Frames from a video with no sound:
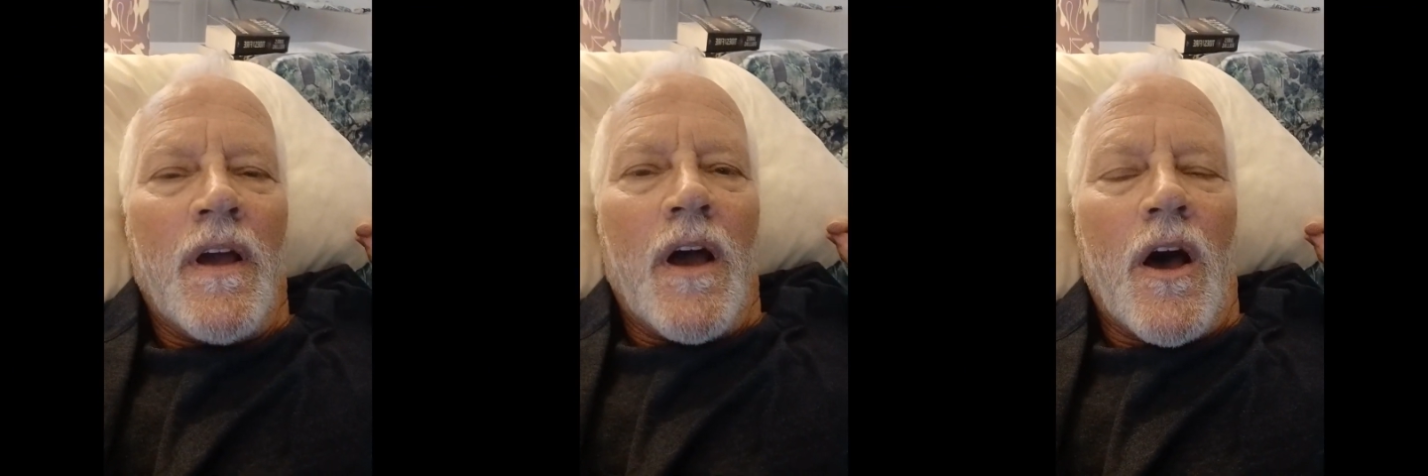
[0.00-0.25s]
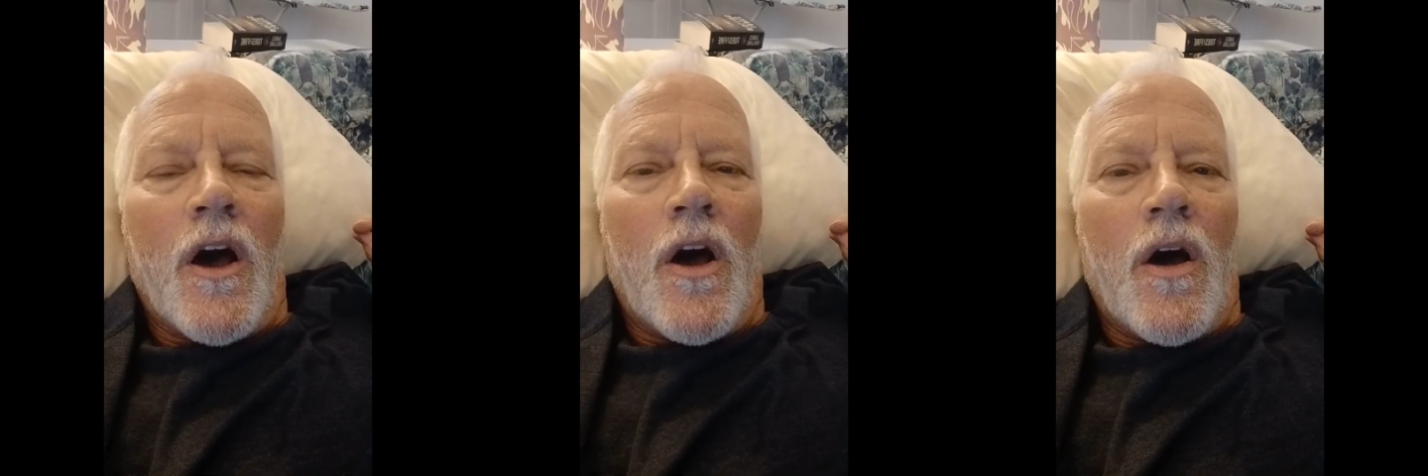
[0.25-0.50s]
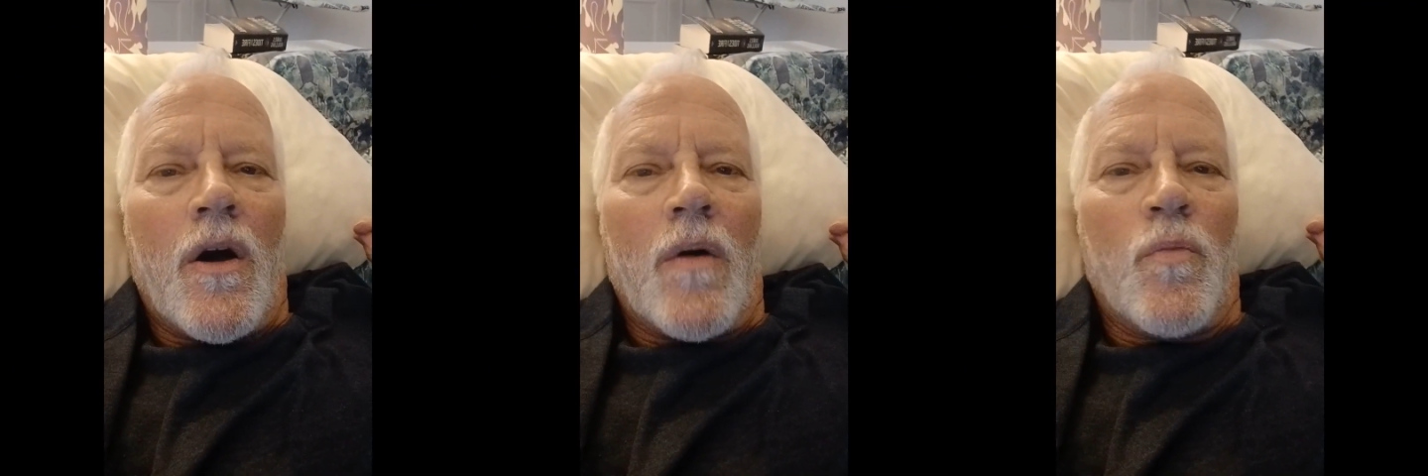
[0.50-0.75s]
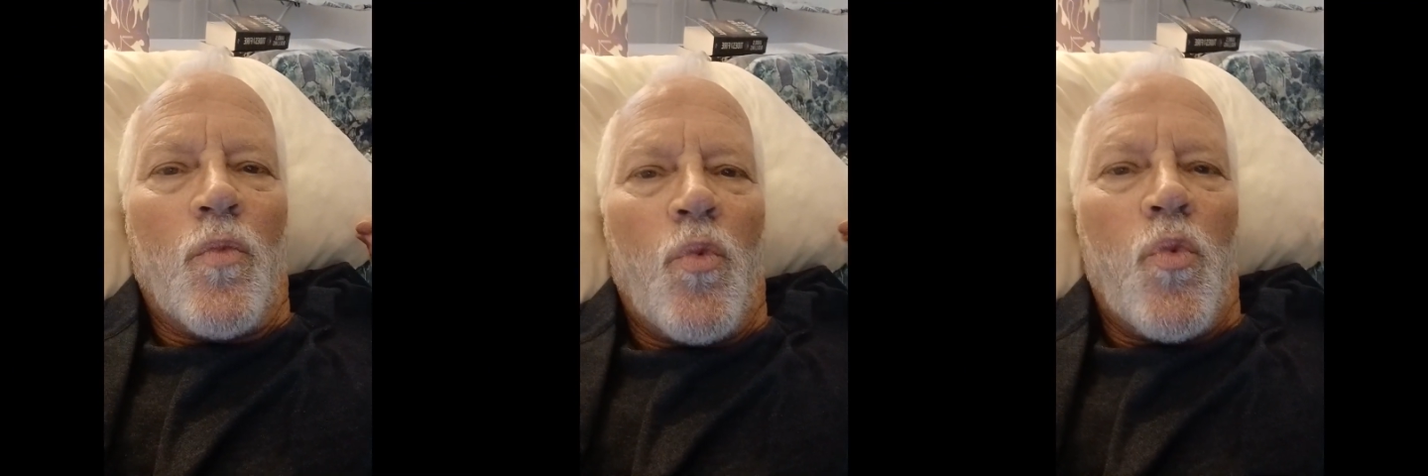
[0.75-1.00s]

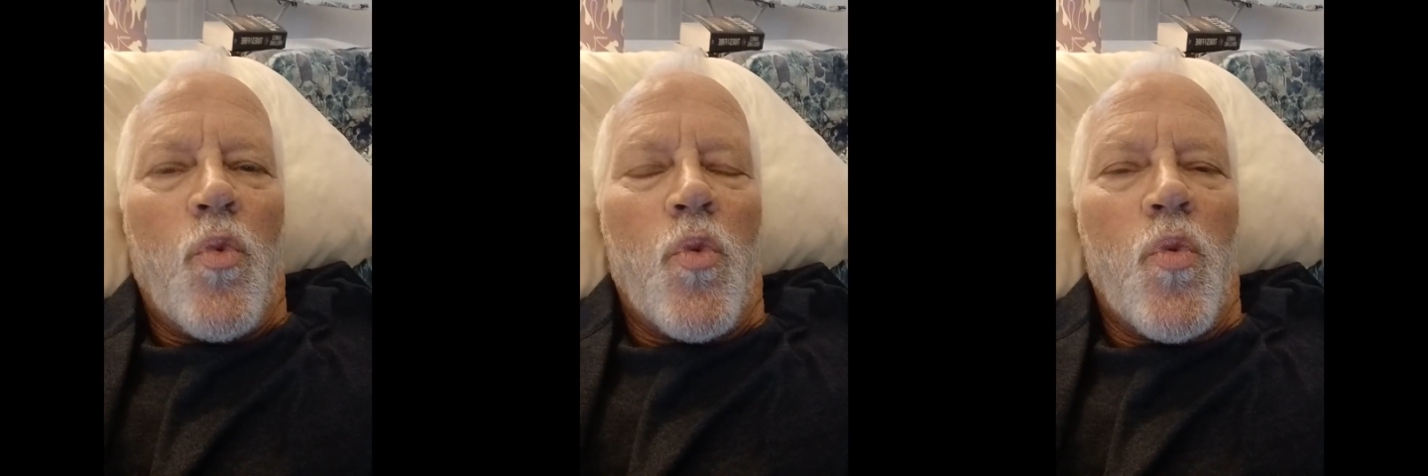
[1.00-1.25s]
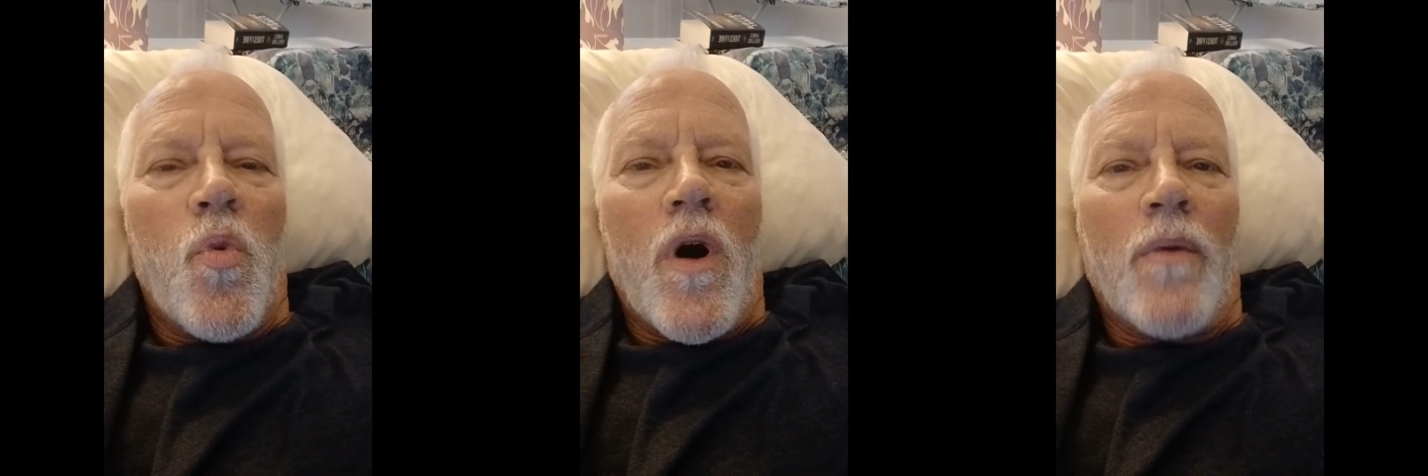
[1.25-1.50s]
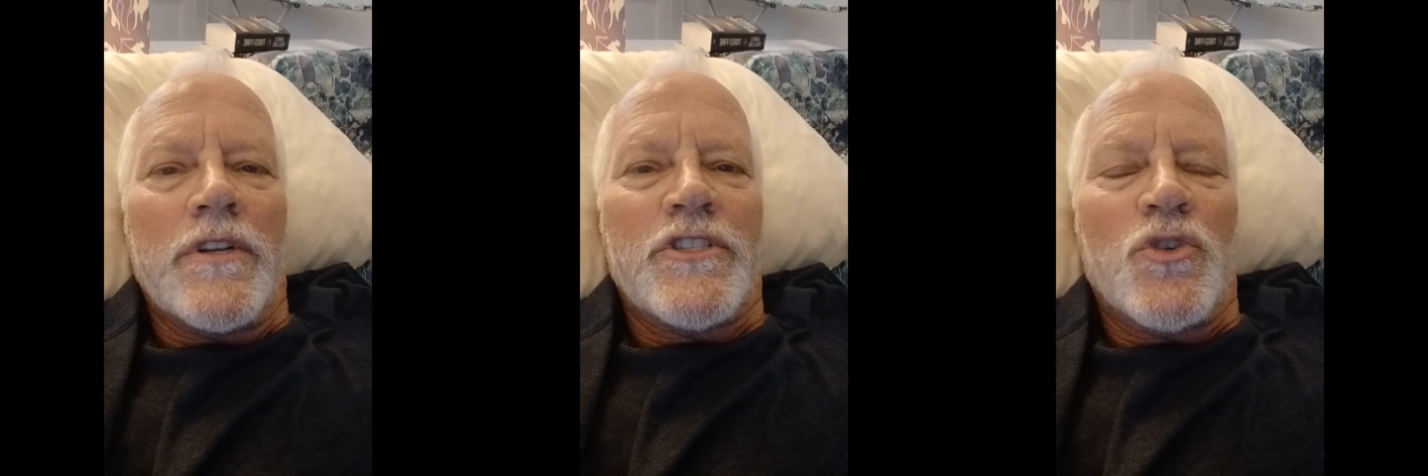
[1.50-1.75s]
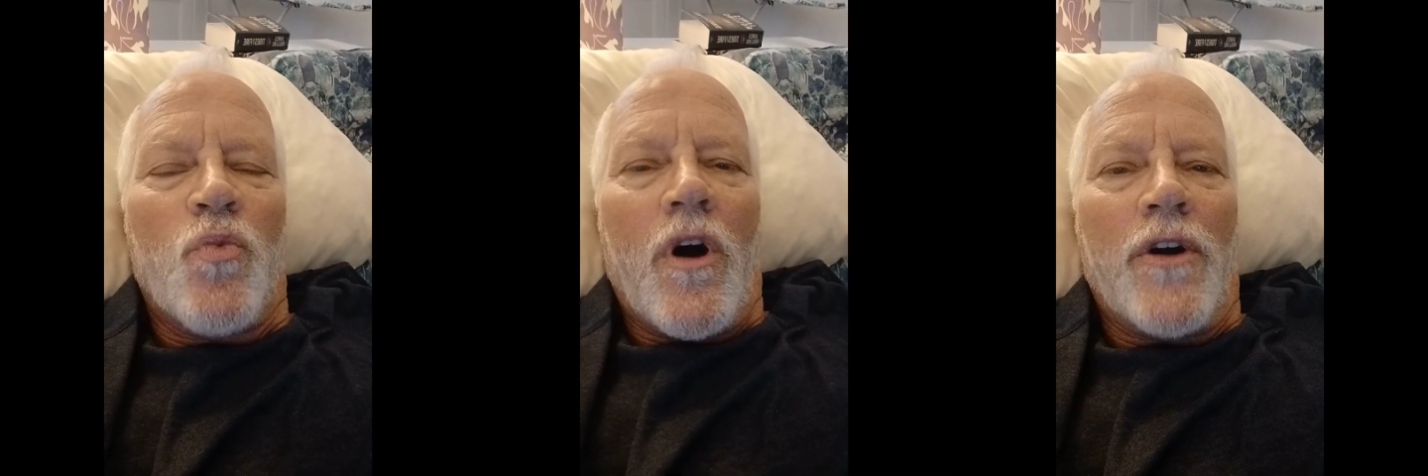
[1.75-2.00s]
Um, what would
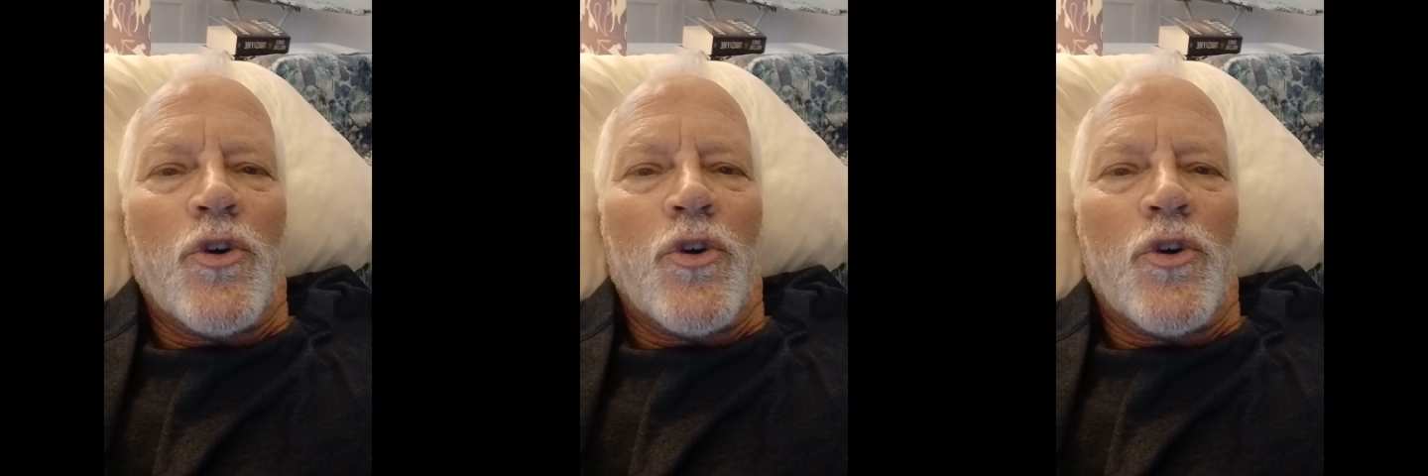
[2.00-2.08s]
you want